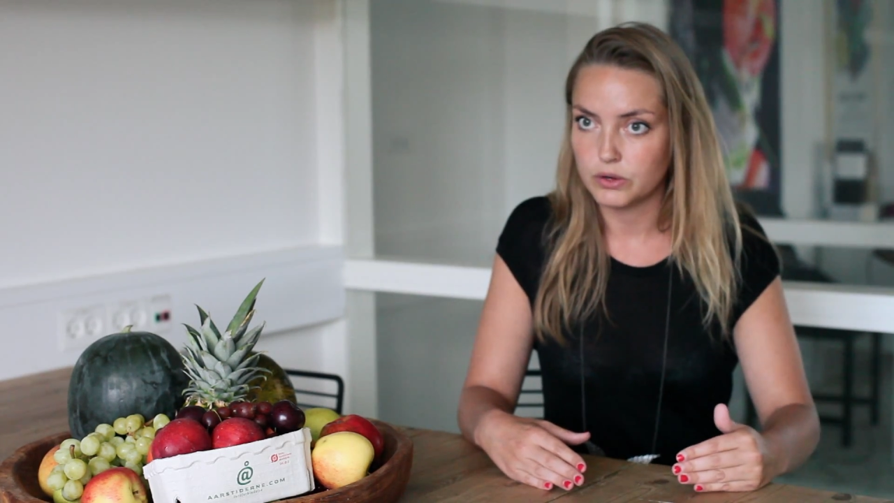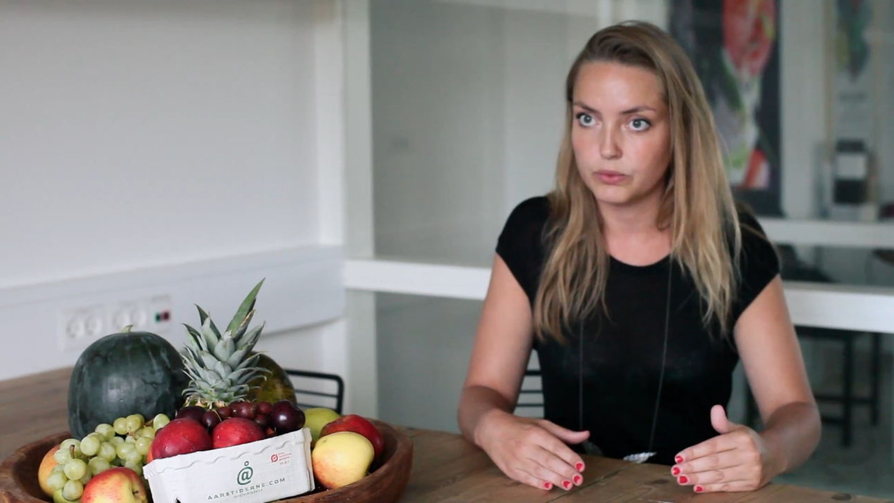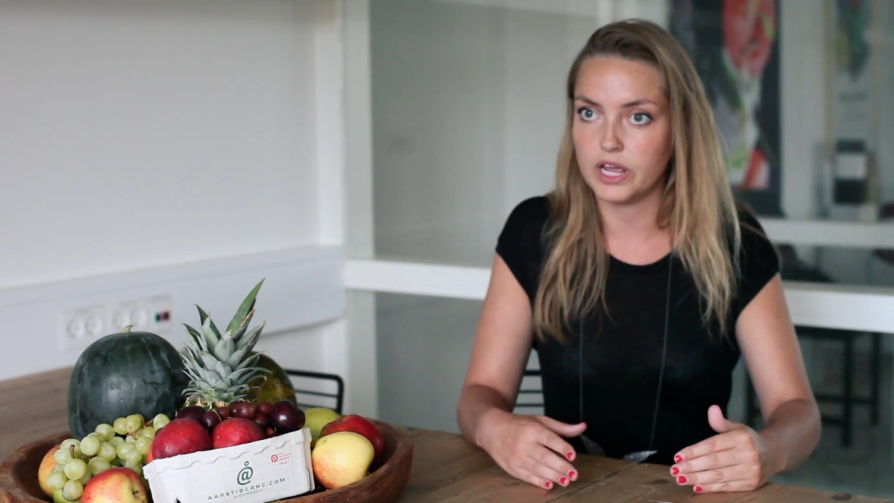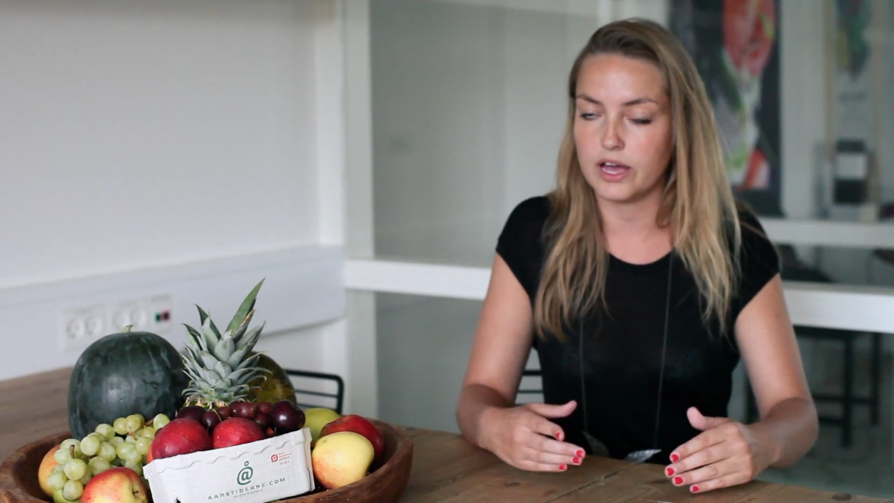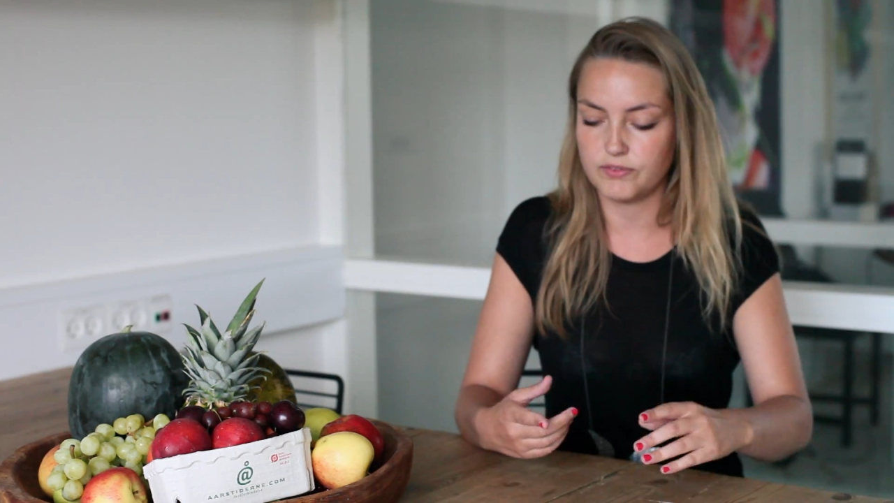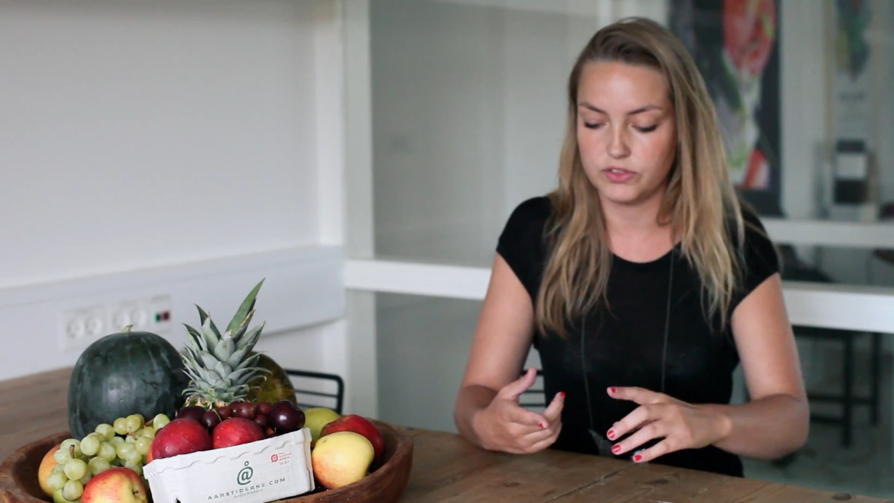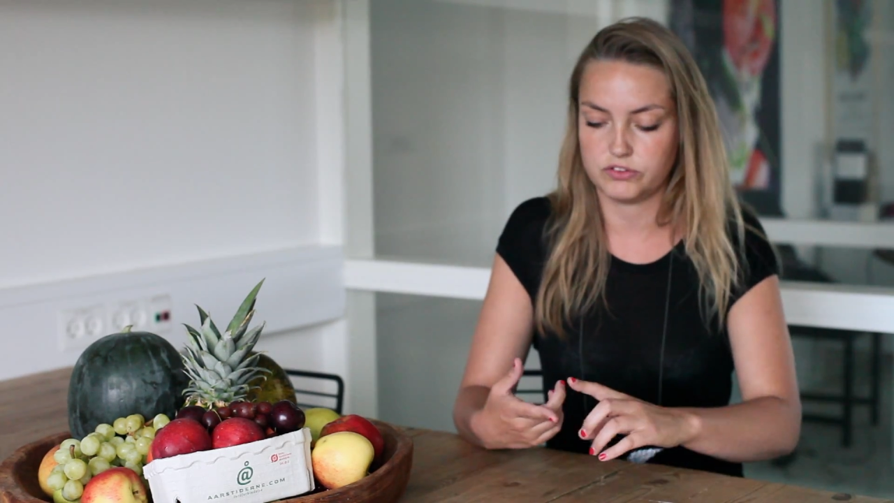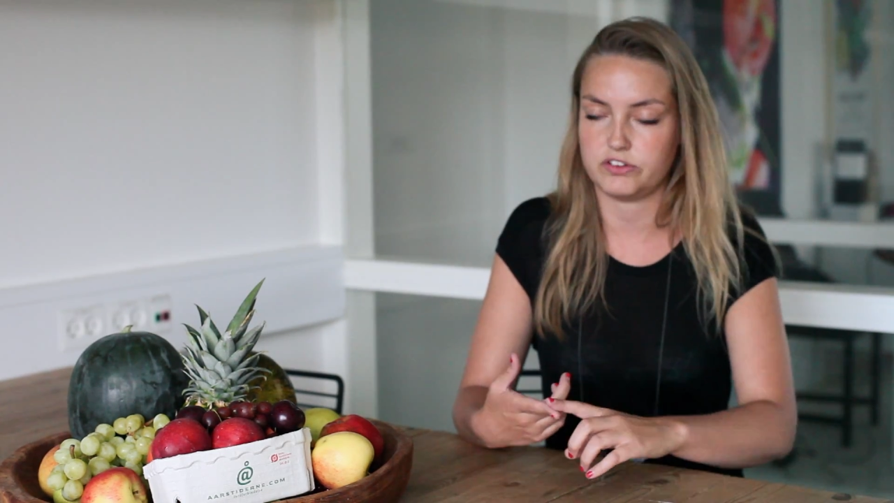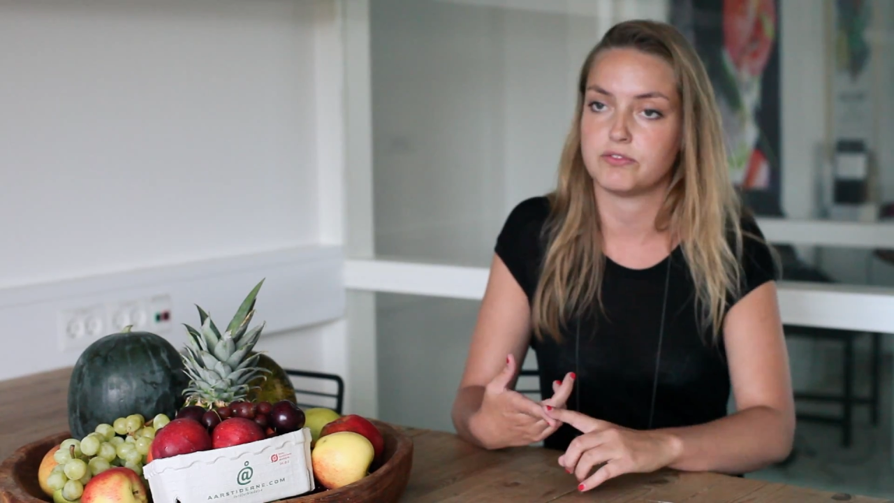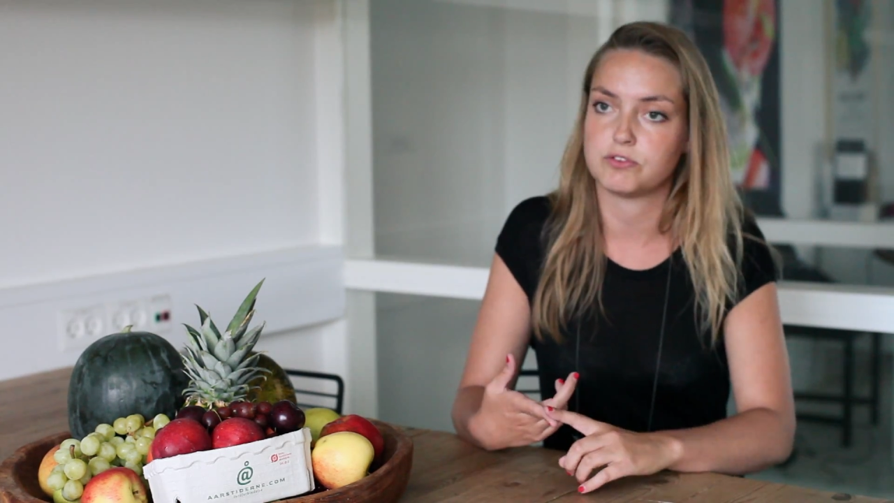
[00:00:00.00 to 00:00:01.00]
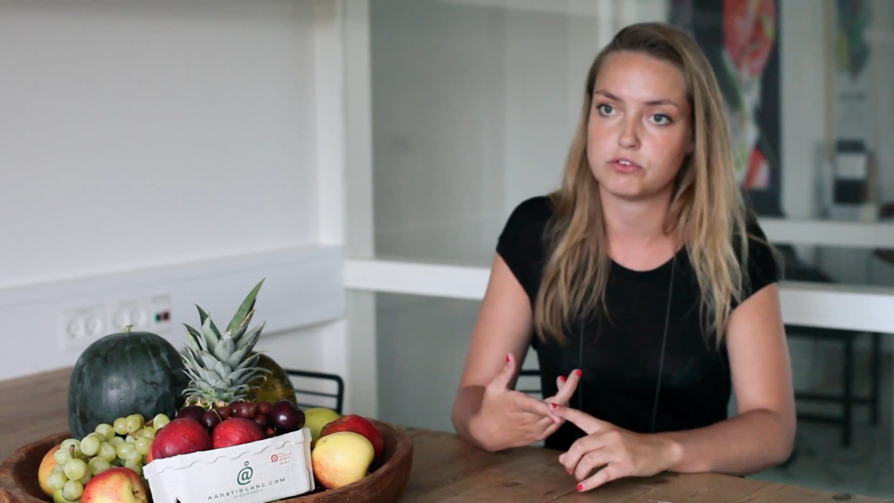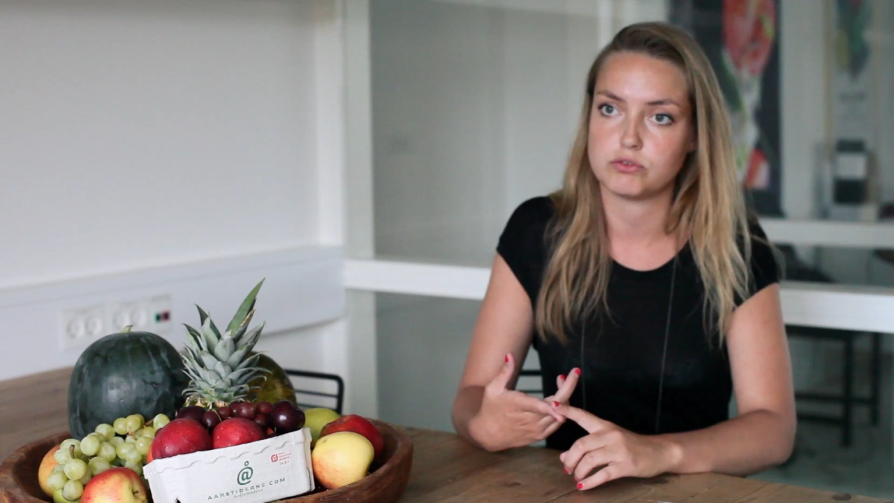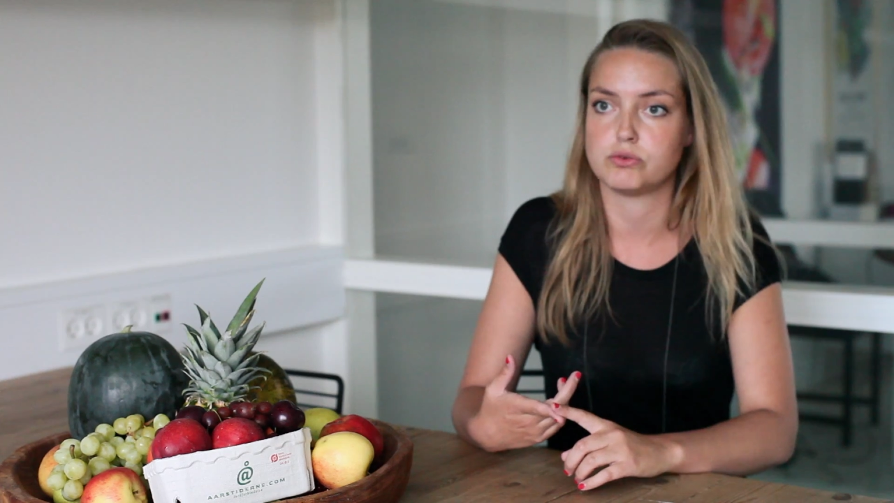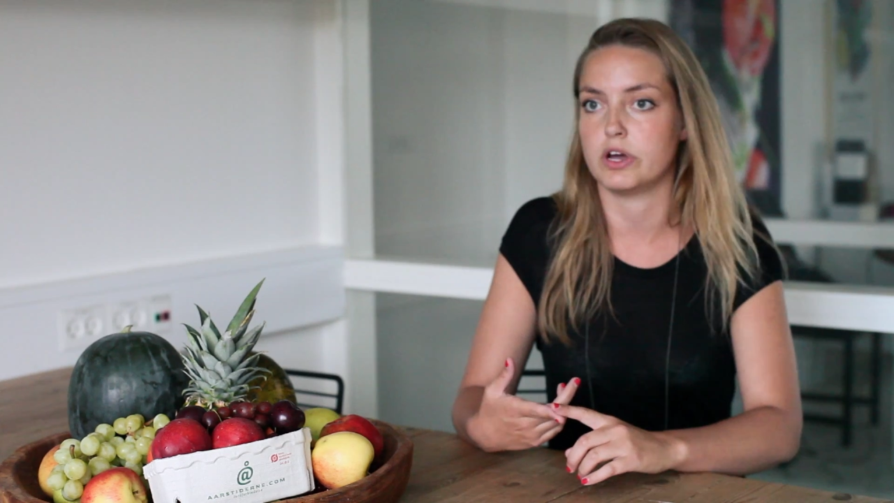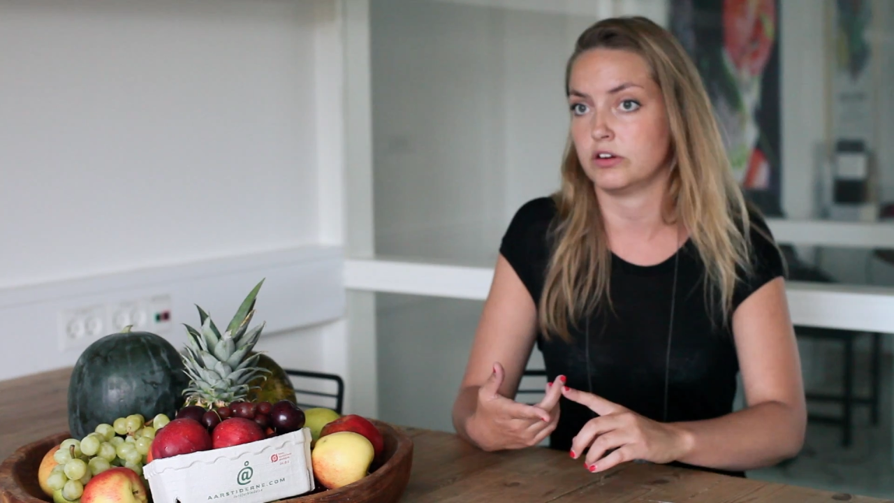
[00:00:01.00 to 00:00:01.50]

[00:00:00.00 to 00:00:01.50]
We have the chefs who are